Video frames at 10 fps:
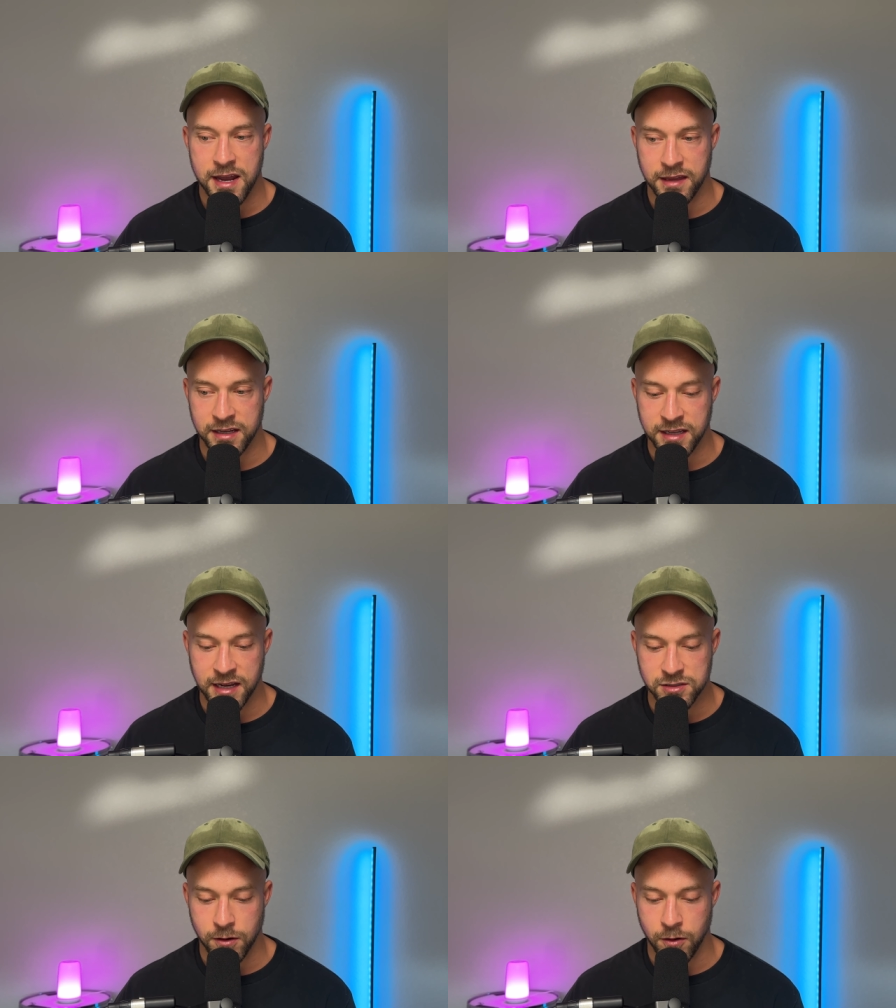and that he
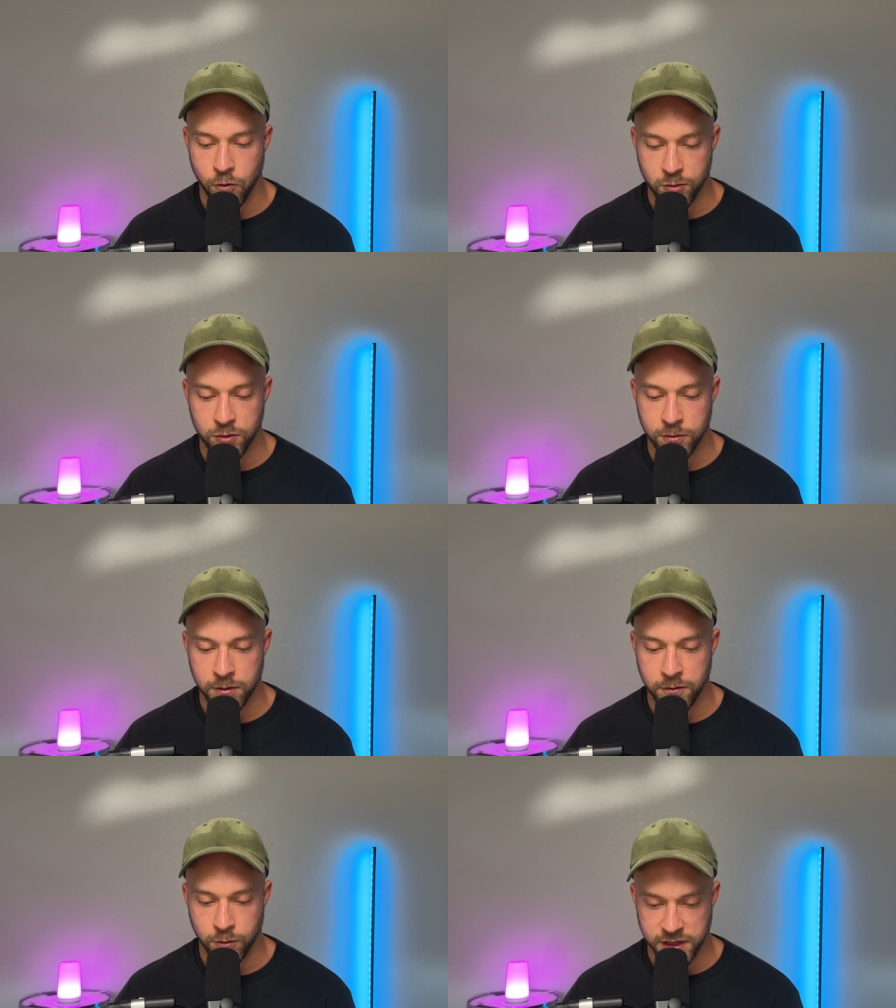has a horrible
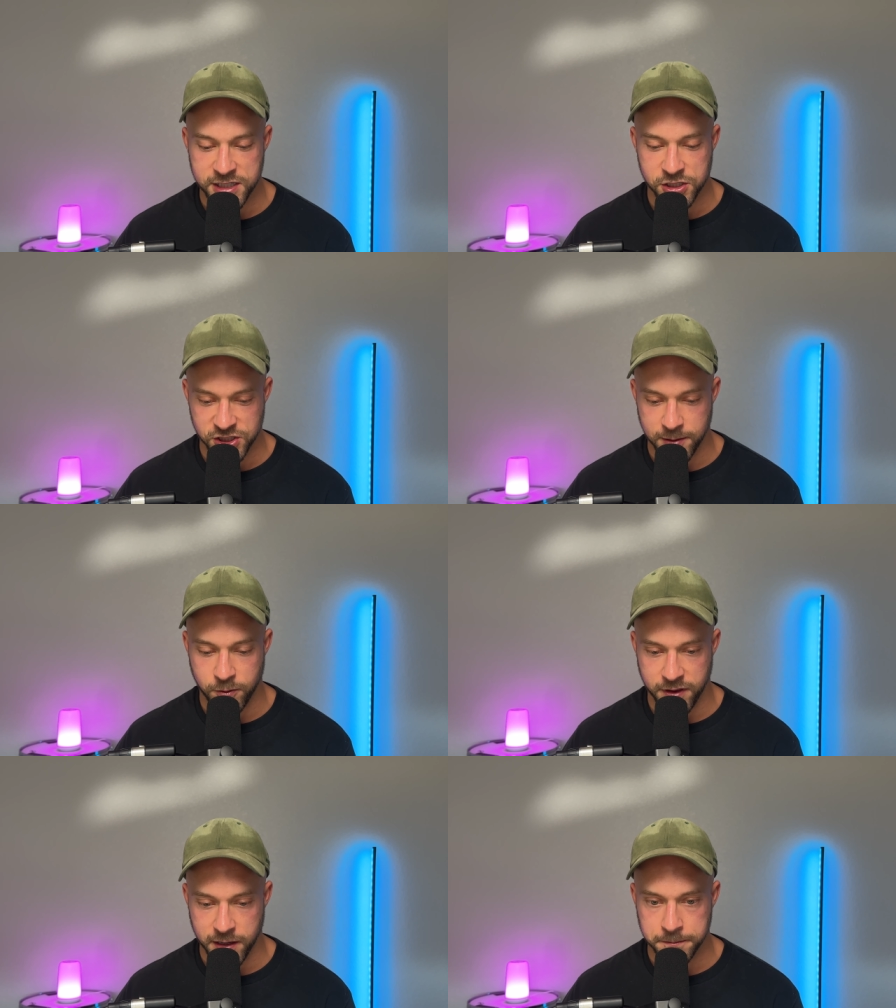relationship
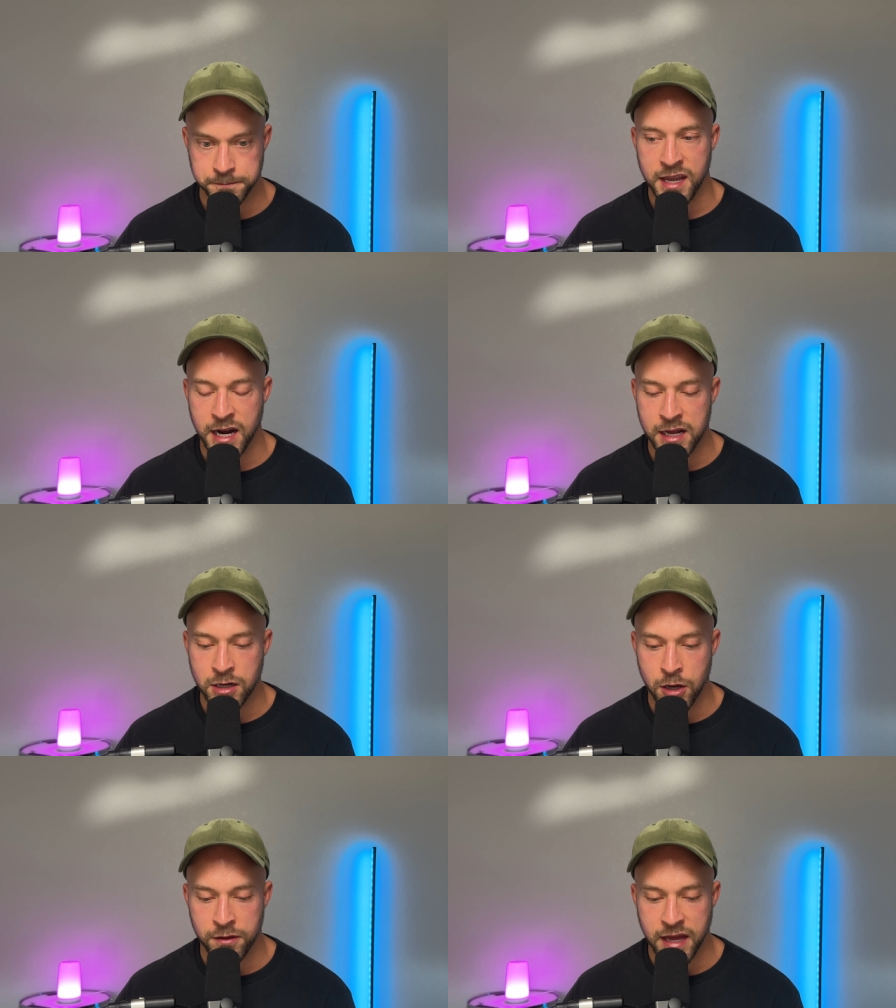with him. And I
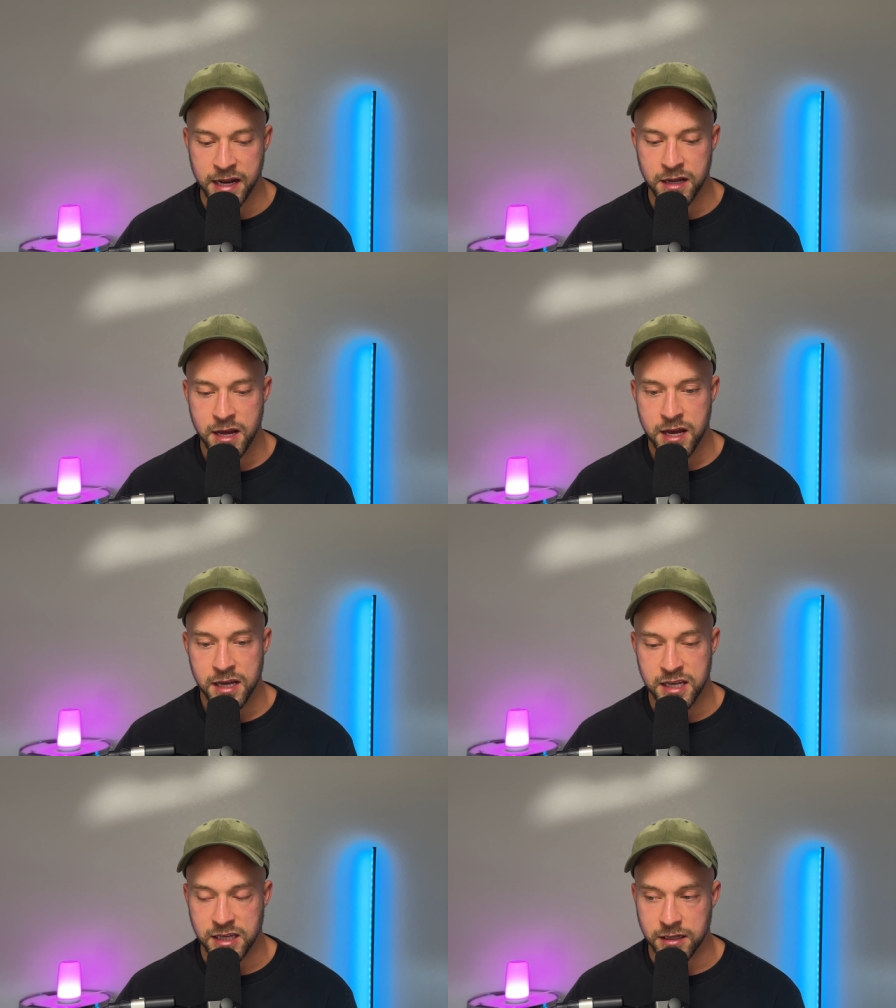know that
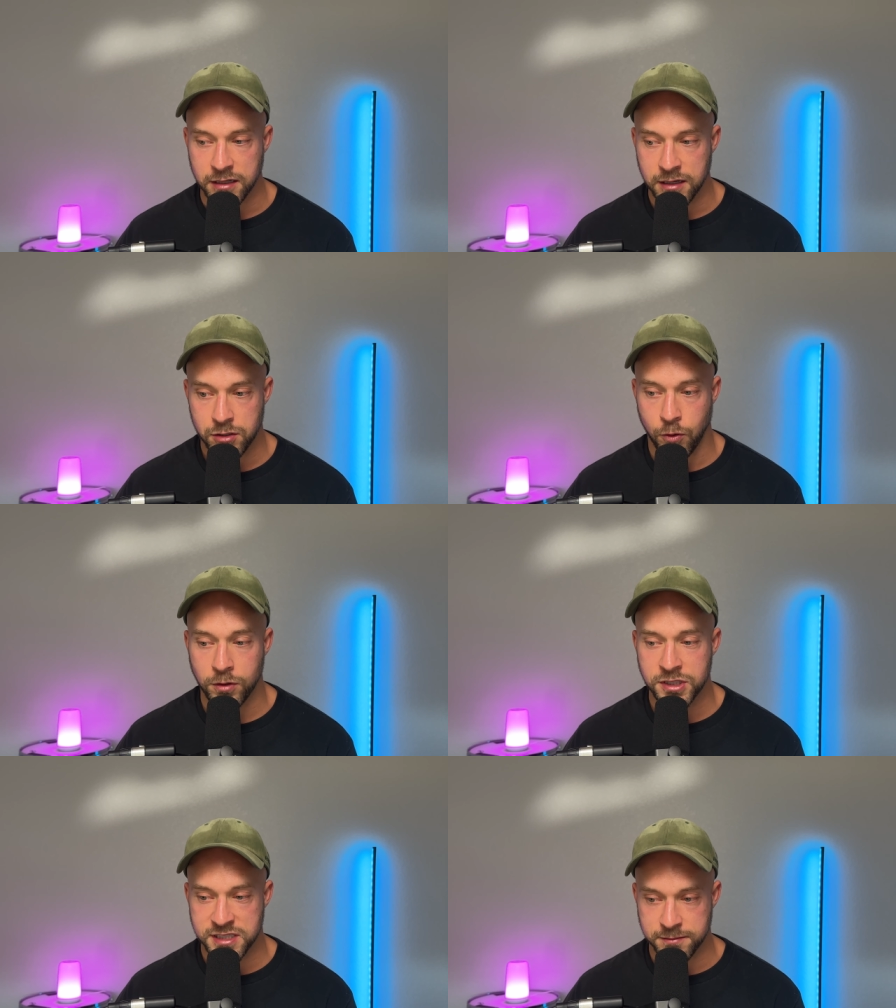he
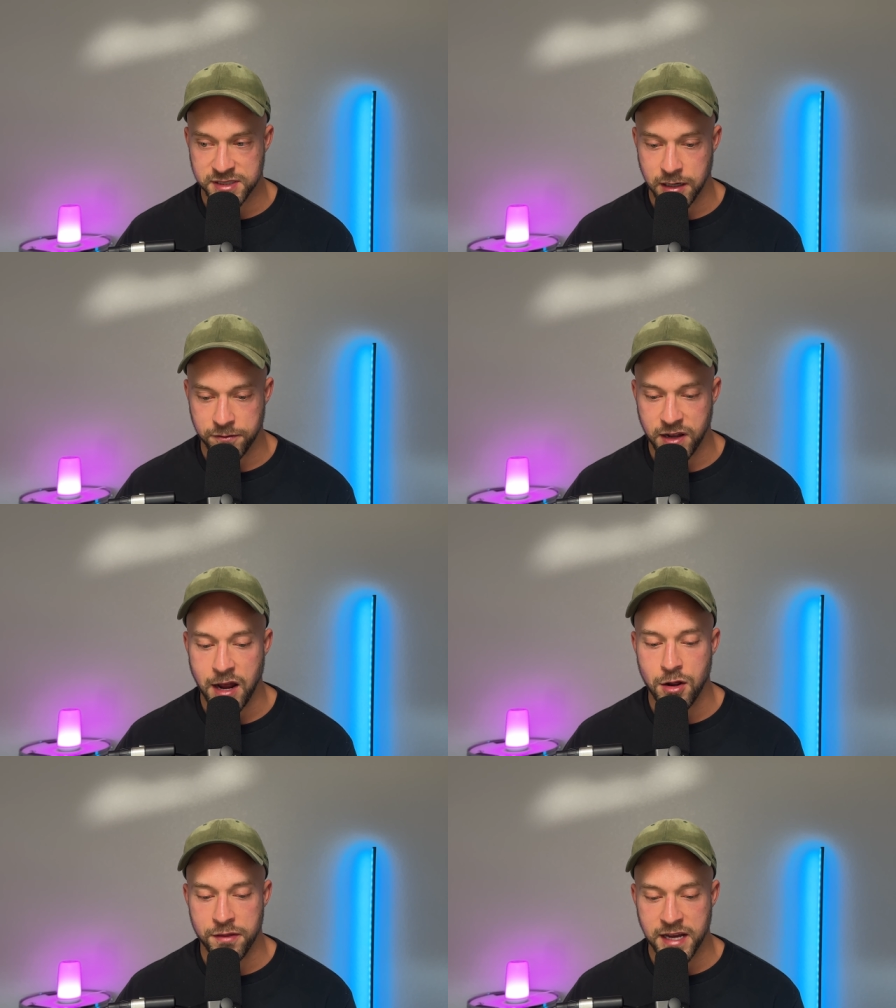tortures himself. And I
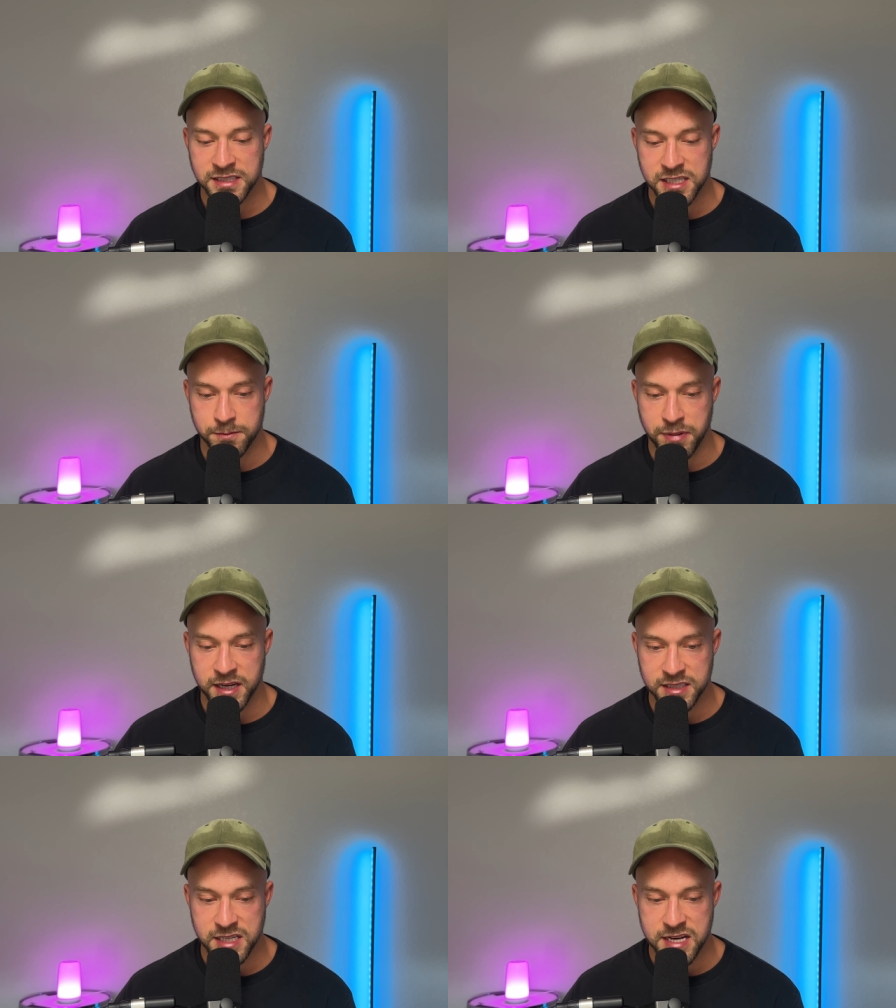know that's his
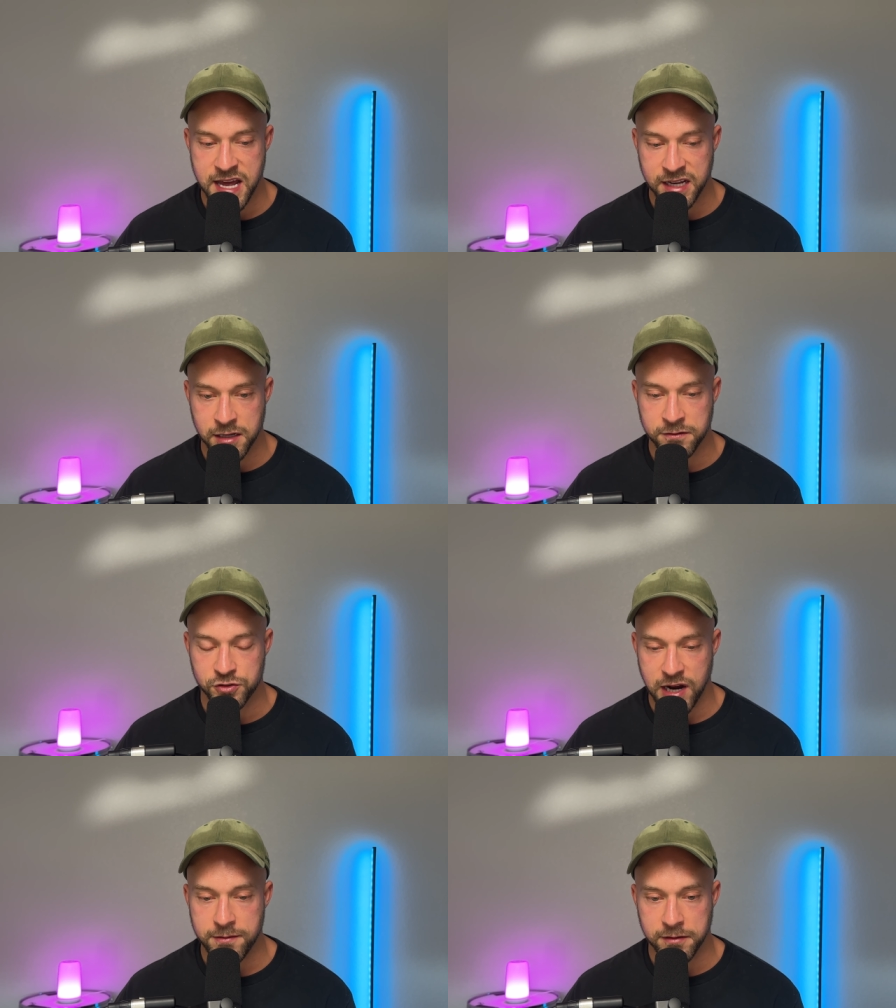biggest negative
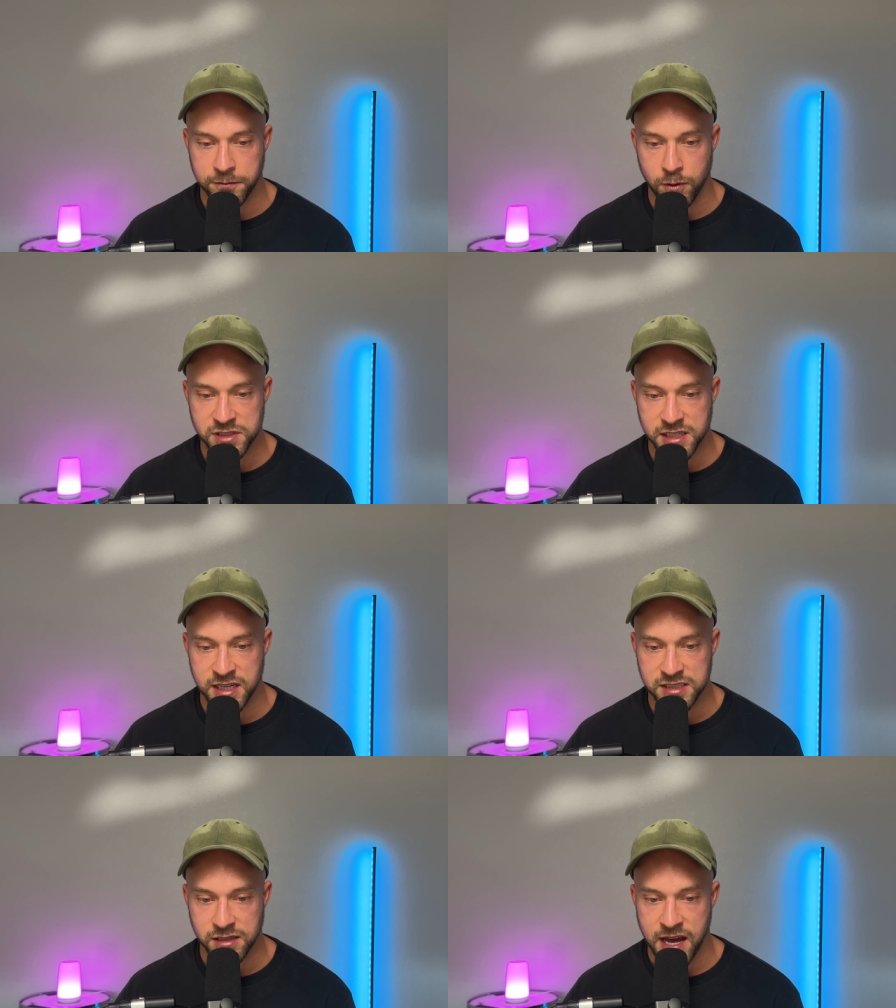driving force in
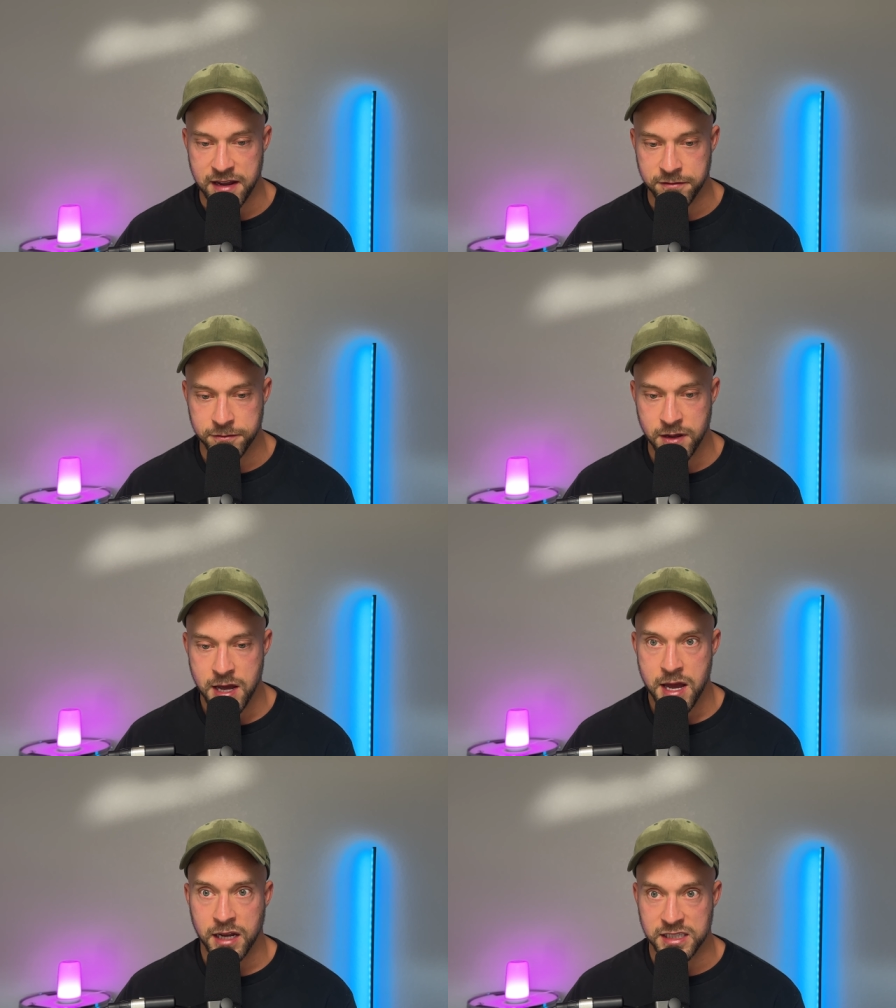his life
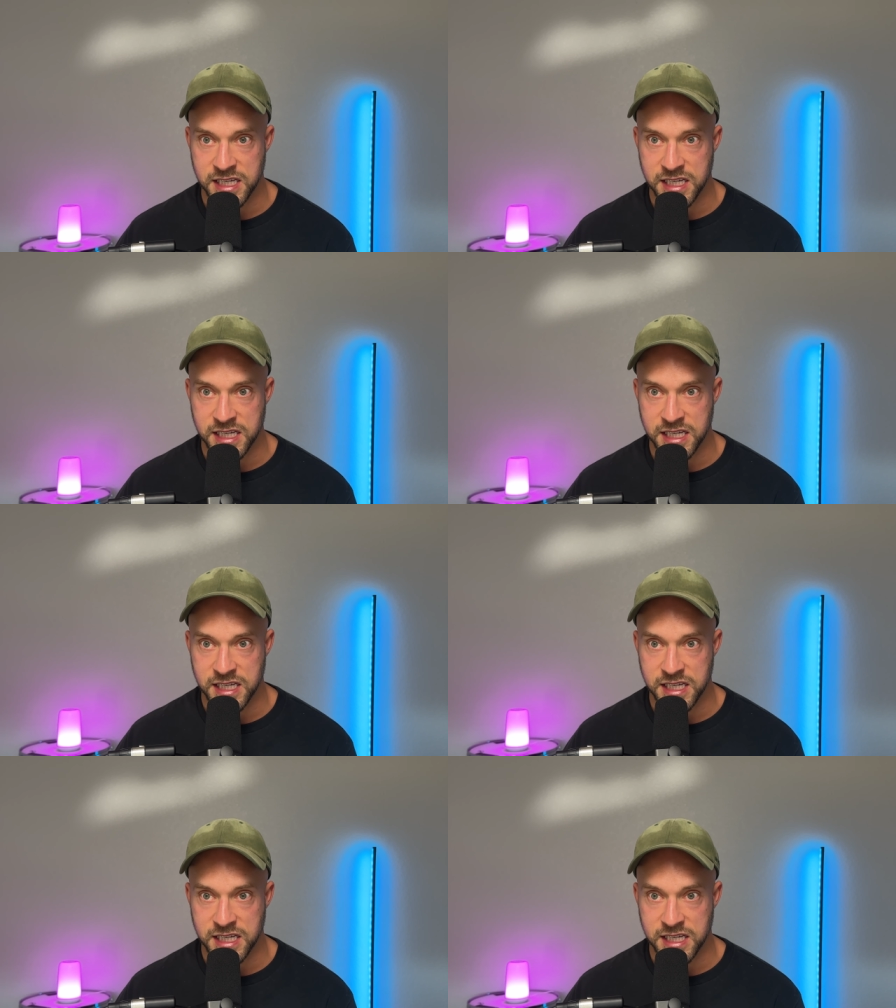because